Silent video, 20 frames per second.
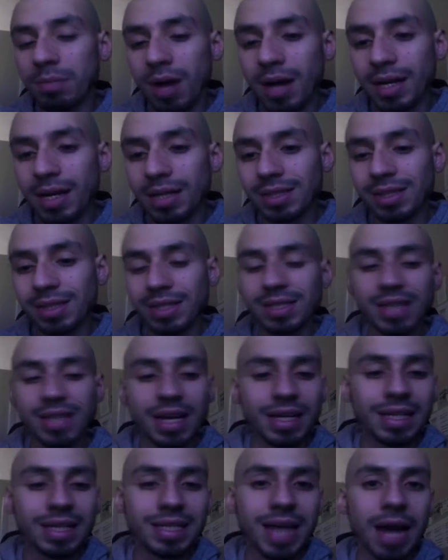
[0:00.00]
on it since
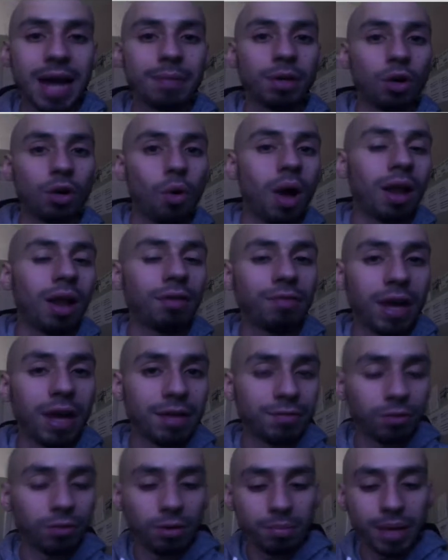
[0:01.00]
they need time to qualify
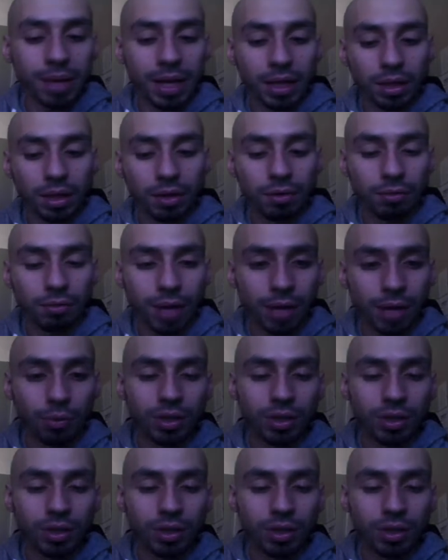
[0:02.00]
for a bank loan, right?